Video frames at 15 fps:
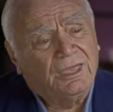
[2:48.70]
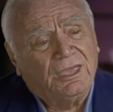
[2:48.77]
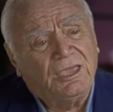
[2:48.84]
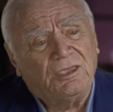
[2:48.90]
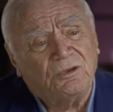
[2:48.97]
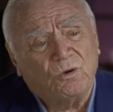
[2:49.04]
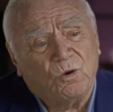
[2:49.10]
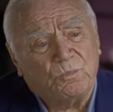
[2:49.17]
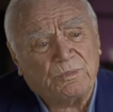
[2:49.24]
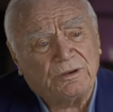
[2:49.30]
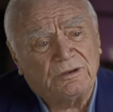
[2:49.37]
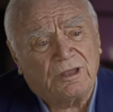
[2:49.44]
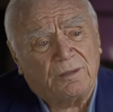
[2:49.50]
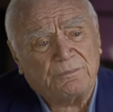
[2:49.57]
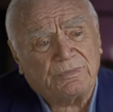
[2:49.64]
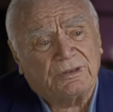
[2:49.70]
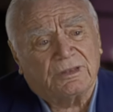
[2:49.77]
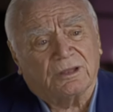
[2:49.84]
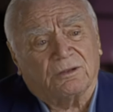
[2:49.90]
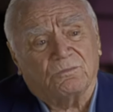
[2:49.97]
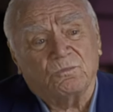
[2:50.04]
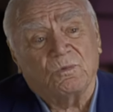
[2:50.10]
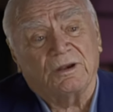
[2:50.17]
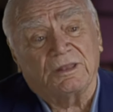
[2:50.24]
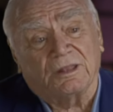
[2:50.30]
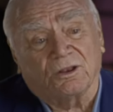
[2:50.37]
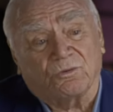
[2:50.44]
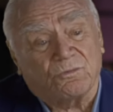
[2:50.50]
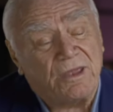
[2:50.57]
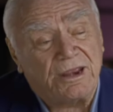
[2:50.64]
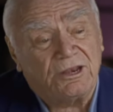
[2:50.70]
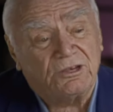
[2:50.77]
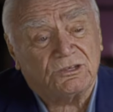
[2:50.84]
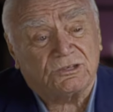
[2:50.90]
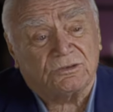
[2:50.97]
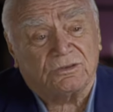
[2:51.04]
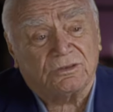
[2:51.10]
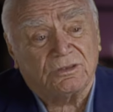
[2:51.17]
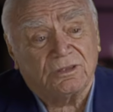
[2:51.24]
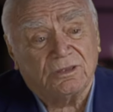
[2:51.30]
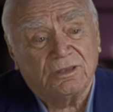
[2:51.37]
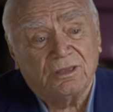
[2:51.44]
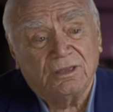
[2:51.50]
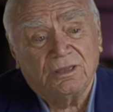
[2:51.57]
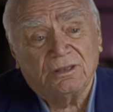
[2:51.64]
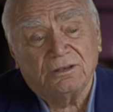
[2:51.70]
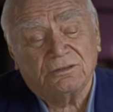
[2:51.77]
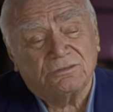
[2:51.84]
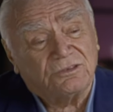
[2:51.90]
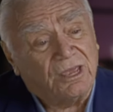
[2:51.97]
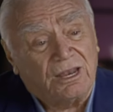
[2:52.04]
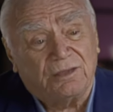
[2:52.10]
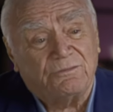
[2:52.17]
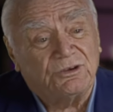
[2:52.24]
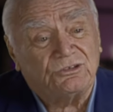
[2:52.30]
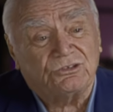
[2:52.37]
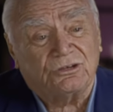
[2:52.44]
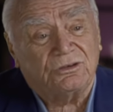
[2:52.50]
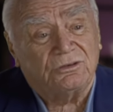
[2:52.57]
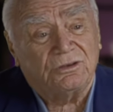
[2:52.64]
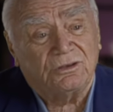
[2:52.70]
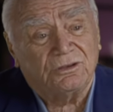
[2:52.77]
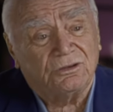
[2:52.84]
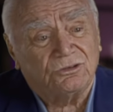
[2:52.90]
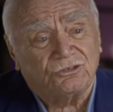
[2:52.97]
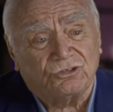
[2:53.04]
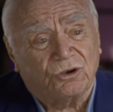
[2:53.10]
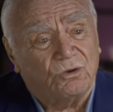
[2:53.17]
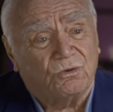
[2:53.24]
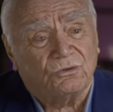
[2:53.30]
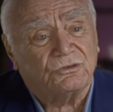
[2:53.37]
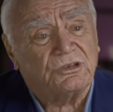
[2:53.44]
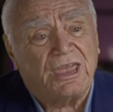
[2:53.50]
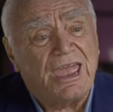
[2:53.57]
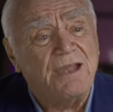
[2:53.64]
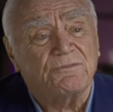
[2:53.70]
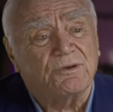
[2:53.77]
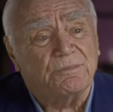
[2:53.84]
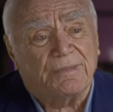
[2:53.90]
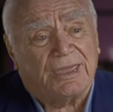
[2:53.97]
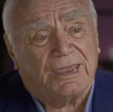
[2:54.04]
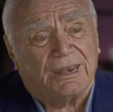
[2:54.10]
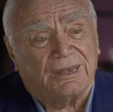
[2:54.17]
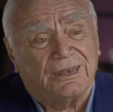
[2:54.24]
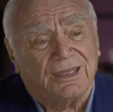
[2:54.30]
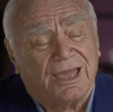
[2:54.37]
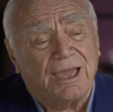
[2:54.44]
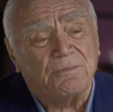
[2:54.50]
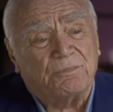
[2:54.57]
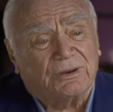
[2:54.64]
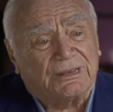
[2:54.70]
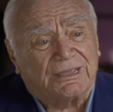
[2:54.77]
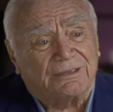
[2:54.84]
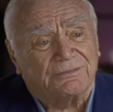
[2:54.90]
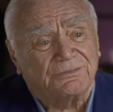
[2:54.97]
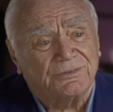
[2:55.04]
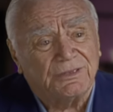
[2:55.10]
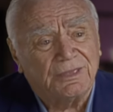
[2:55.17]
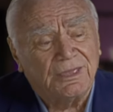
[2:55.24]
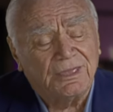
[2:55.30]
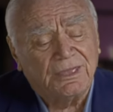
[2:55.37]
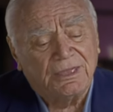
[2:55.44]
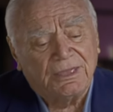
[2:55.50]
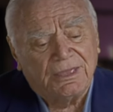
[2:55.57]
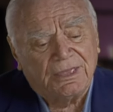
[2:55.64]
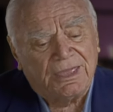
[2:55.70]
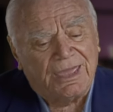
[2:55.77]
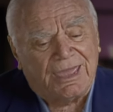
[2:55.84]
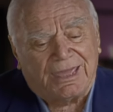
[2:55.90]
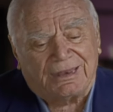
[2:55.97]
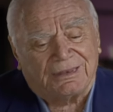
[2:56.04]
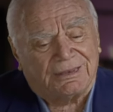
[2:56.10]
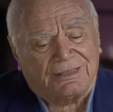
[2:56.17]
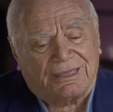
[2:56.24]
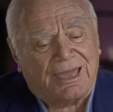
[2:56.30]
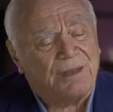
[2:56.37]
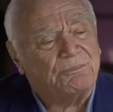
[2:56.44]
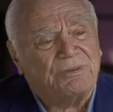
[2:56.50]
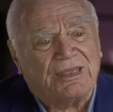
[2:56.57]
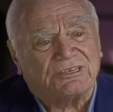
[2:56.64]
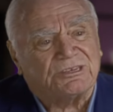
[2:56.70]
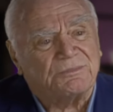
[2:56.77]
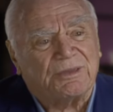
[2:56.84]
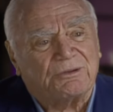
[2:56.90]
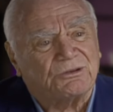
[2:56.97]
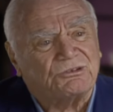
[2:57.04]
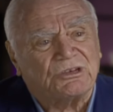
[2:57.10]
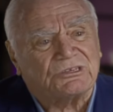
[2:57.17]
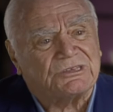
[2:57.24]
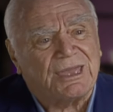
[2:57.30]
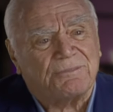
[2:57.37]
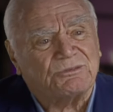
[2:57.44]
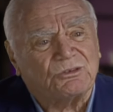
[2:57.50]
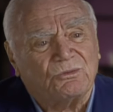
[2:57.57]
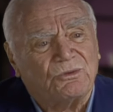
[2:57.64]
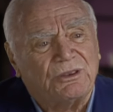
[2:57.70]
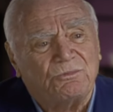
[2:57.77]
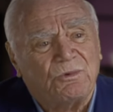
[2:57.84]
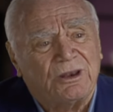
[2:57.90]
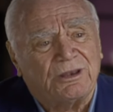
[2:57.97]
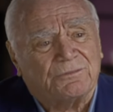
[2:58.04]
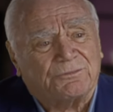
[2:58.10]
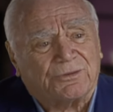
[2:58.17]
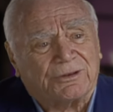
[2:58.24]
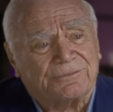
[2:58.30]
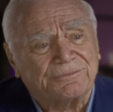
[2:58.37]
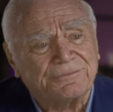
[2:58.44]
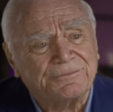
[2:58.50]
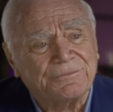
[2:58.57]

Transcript: He opened up in one of the greatest television shows ever made, I believe. And God bless him, he was just absolutely wonderful.